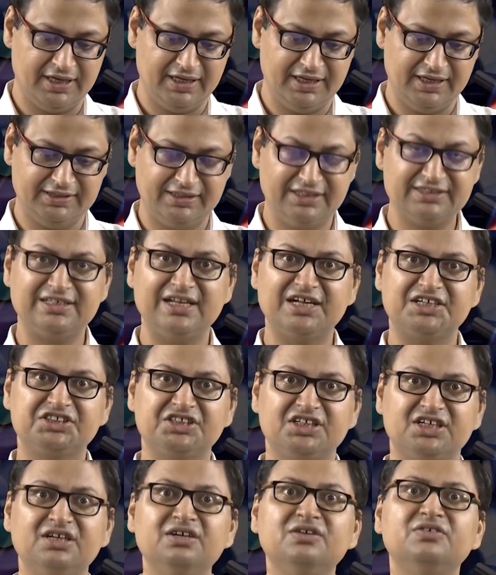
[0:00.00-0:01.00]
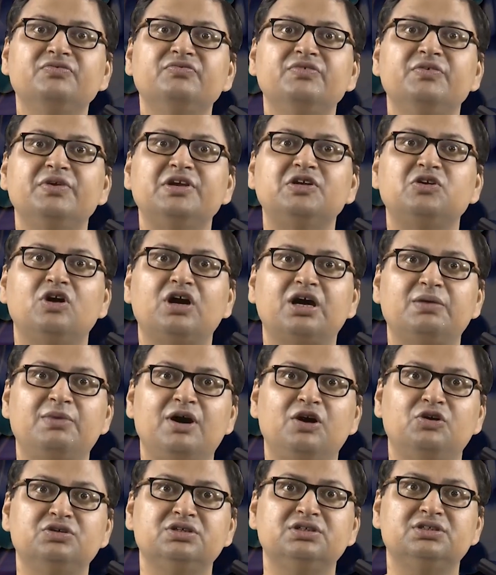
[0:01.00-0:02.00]
In this lecture, we will talk
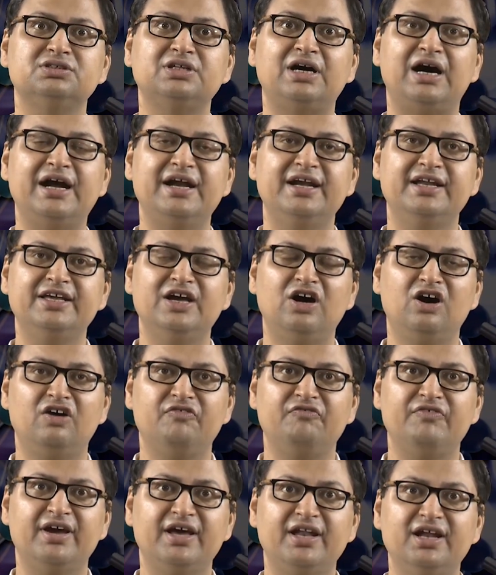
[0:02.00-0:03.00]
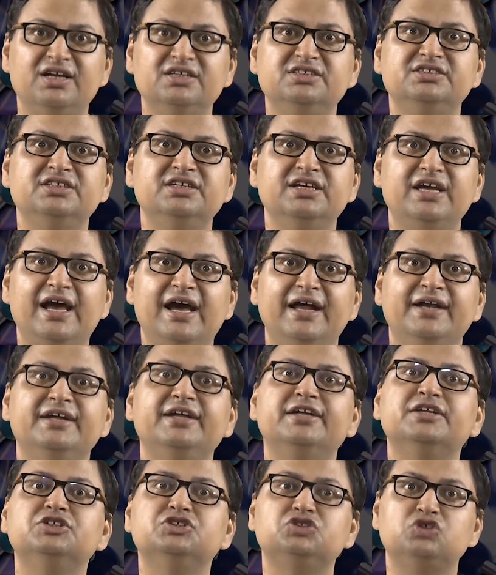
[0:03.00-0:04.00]
about the idea of energy and
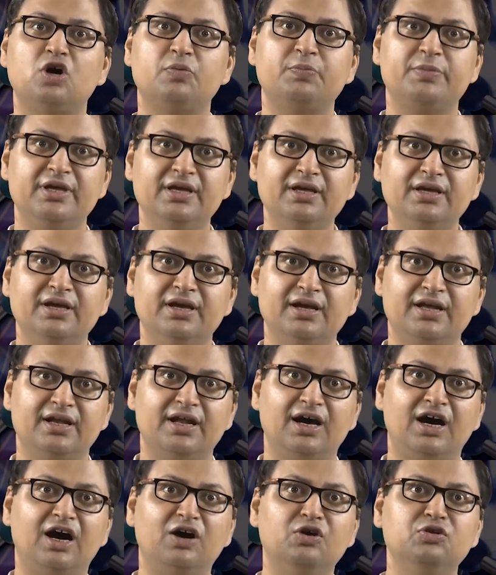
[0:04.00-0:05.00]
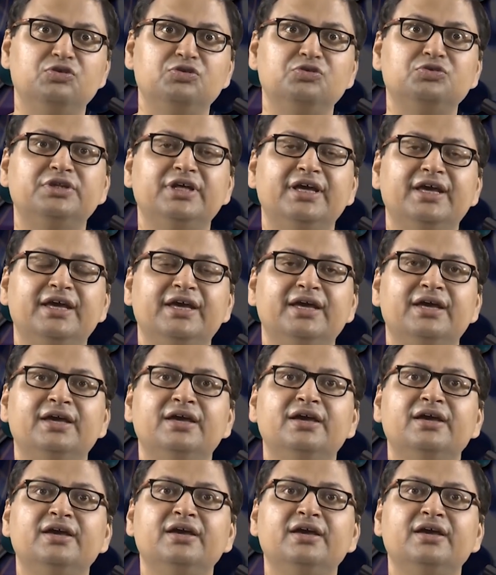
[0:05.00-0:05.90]
entropy and how do they